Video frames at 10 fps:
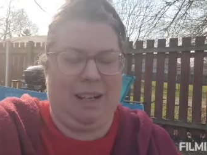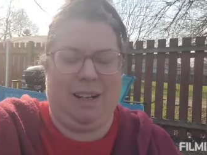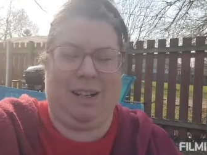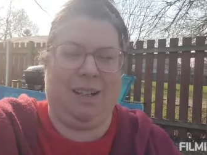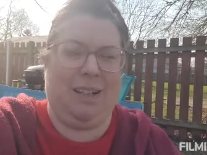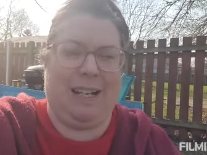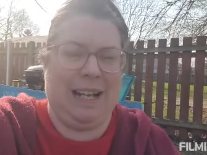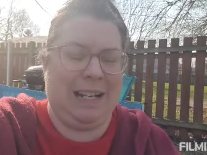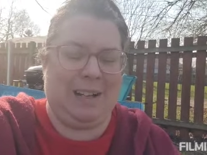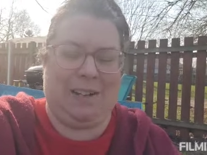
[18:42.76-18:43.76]

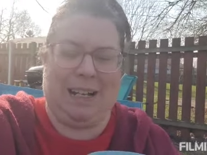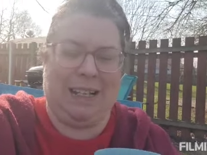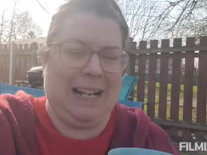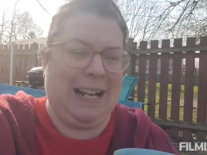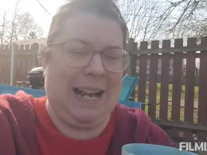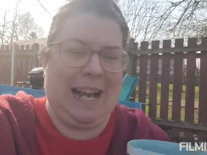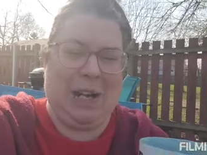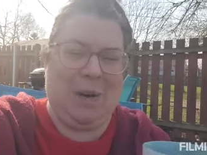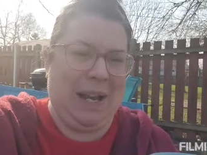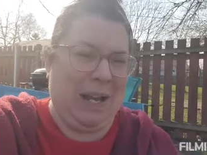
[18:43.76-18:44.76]
I know, and I, I
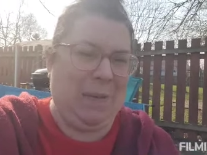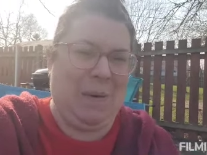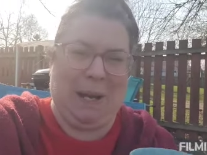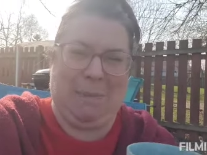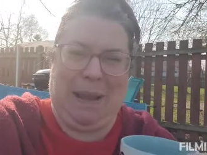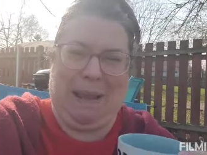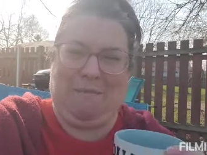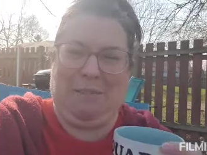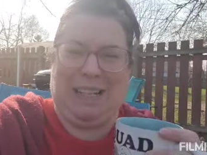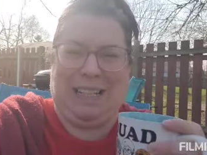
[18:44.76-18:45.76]
know, I know why you're paying
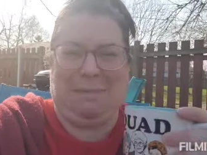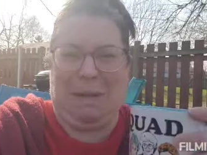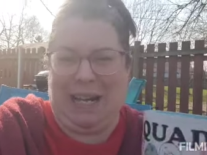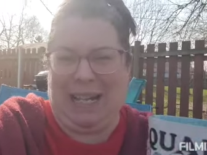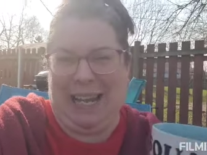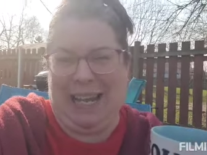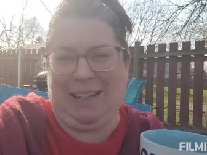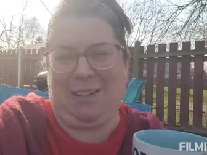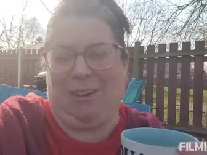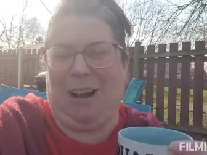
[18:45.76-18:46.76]
for because it's
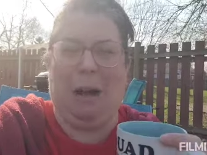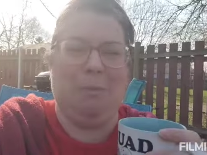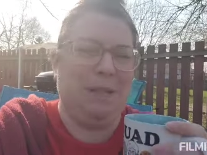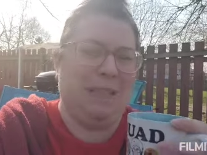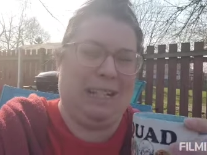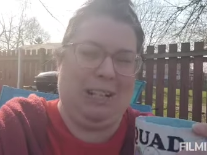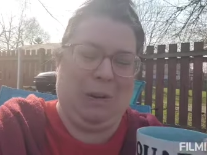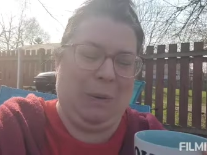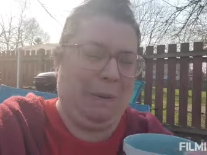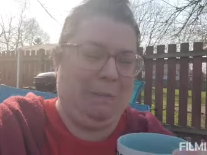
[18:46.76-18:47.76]
medicated drops, you
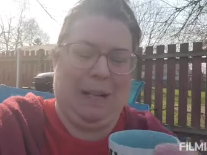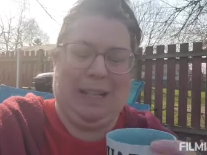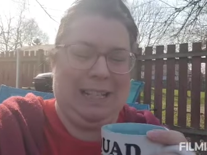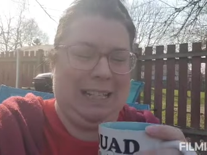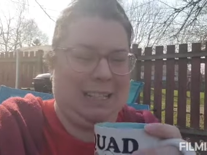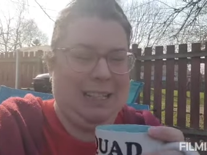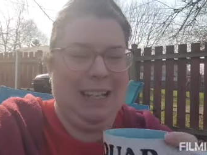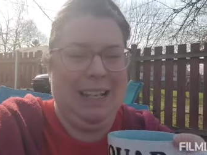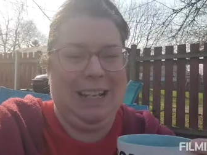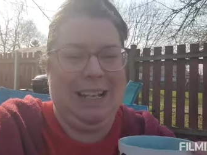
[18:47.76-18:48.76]
know, but it's,
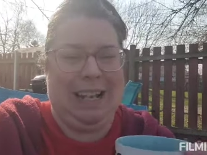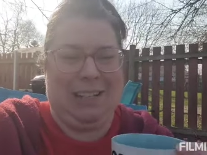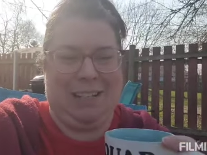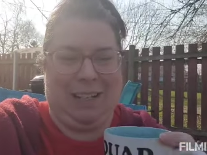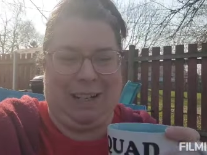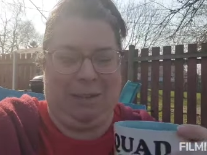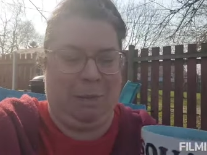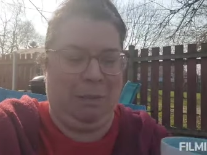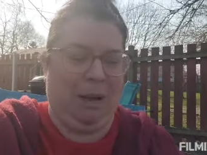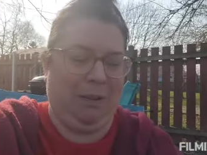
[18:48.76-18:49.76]
it's just like a
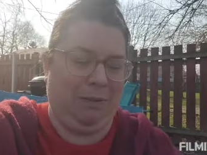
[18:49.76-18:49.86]
ripoff.